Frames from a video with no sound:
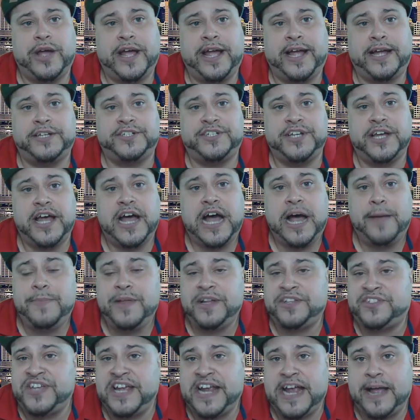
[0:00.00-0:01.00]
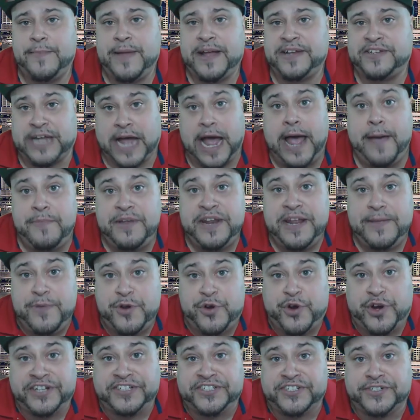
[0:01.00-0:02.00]
And I'm not saying I'm an
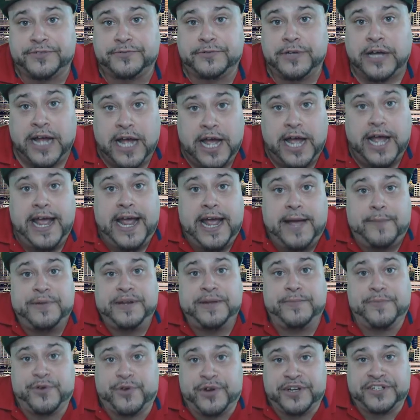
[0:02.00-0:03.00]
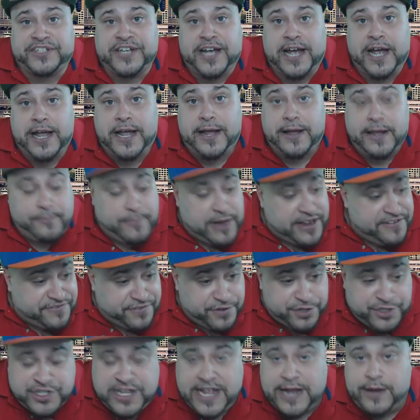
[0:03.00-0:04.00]
immigrant. I am an immigrant. My
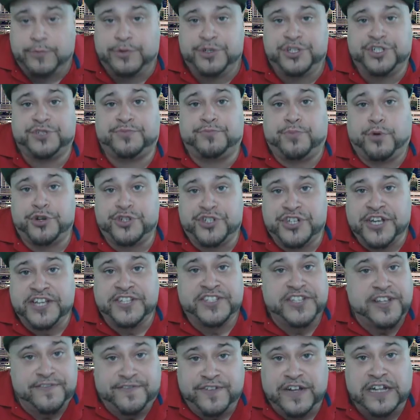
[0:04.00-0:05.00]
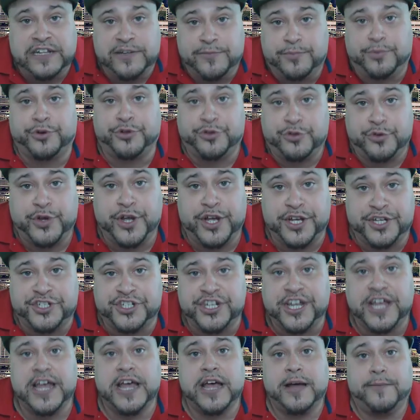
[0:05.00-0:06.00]
first language is Portuguese. Eu falo
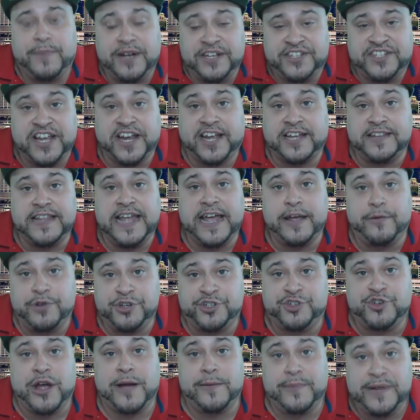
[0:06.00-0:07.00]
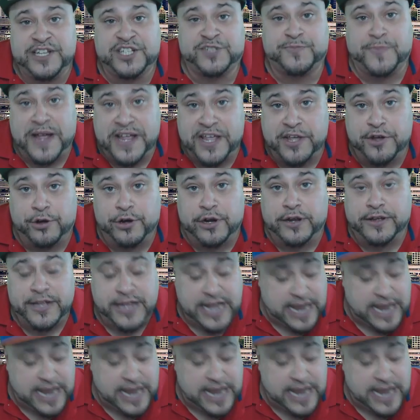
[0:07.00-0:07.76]
português. My second language, yo hablo español.